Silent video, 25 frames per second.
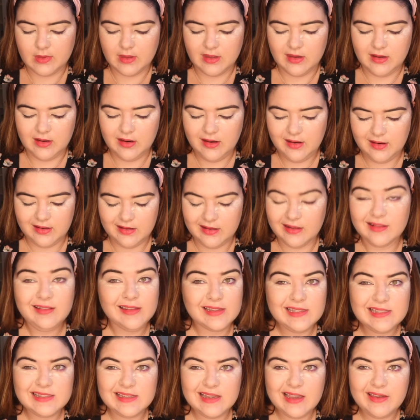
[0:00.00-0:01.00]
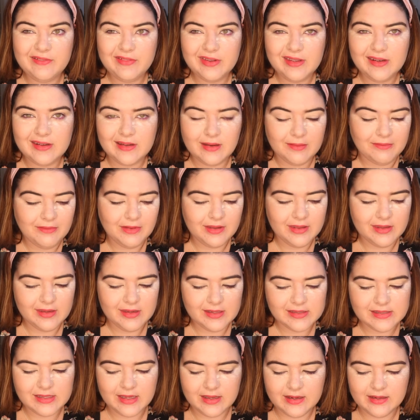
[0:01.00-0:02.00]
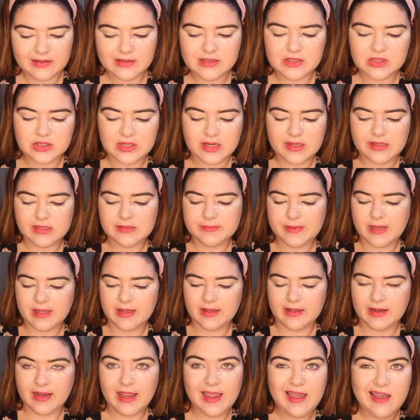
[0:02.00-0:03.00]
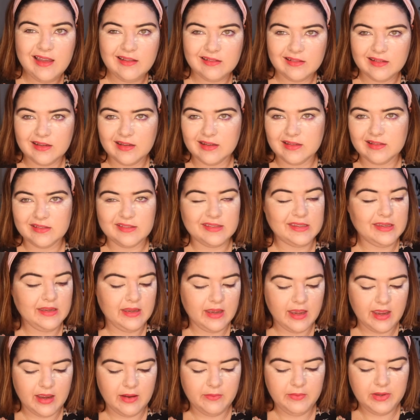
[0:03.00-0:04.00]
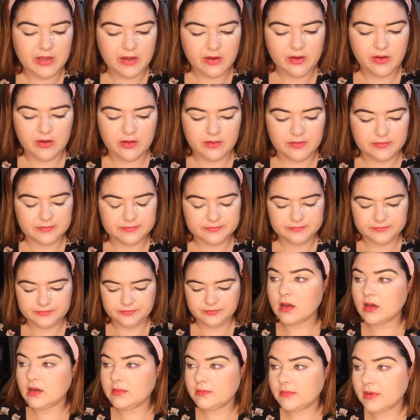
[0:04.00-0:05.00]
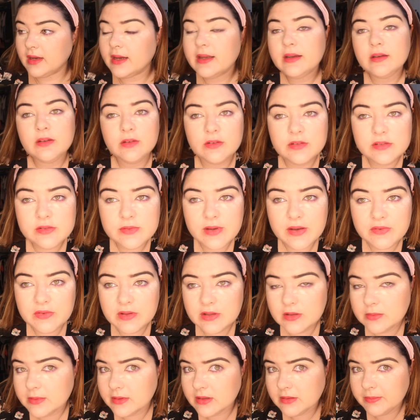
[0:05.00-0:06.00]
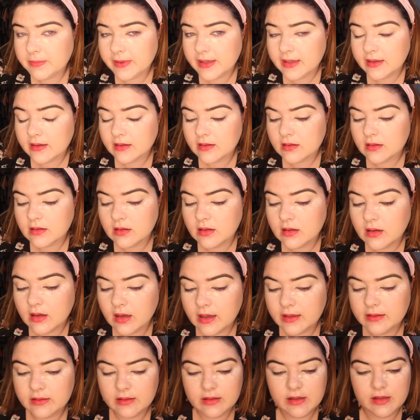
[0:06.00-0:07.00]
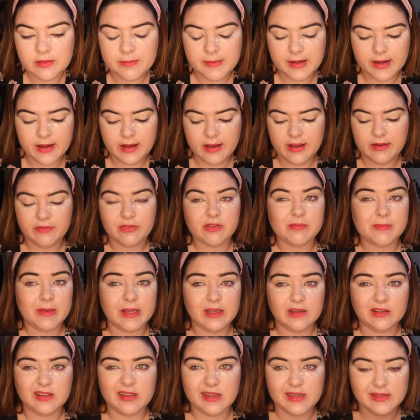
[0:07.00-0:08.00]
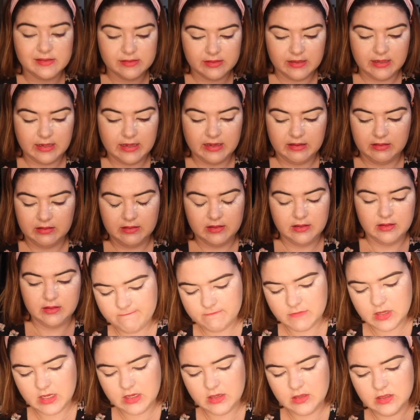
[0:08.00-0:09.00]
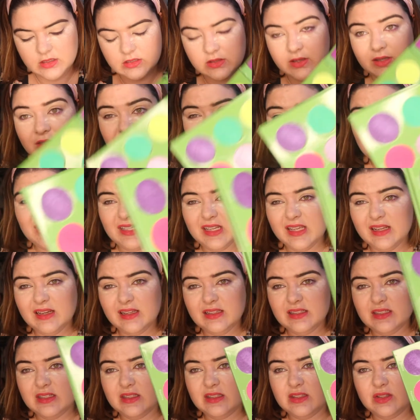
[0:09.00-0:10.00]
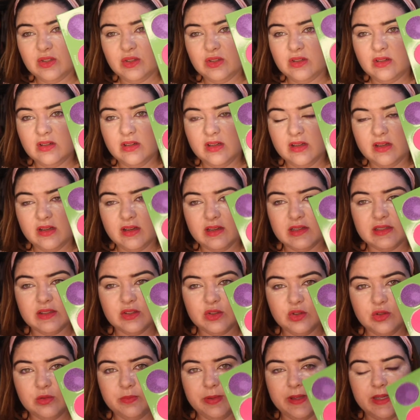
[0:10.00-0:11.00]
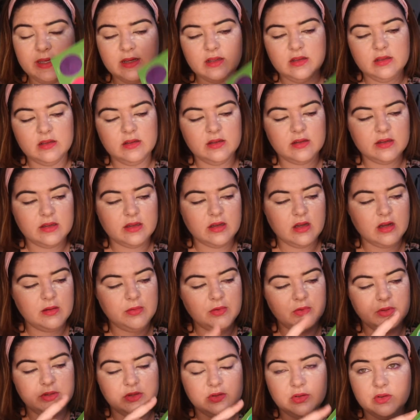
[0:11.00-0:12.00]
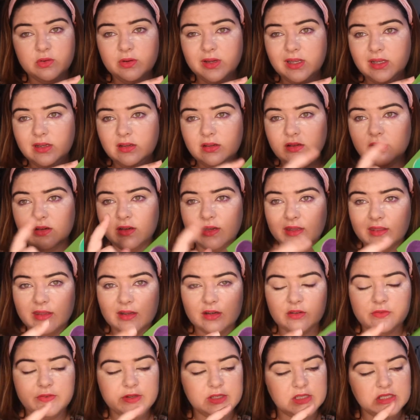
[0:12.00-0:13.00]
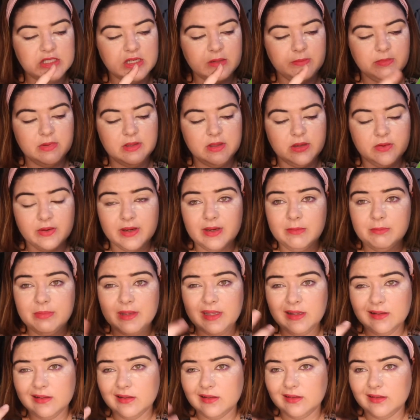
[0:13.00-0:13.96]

Alright, and let's dive in. I'm really excited to try this palette out and see how we go. Um, I used to have a little bit of pink underneath my eye from my look yesterday. So I thought today let's just do a nice all pink look. I'll probably do a green look and then I'll finish up with a green pink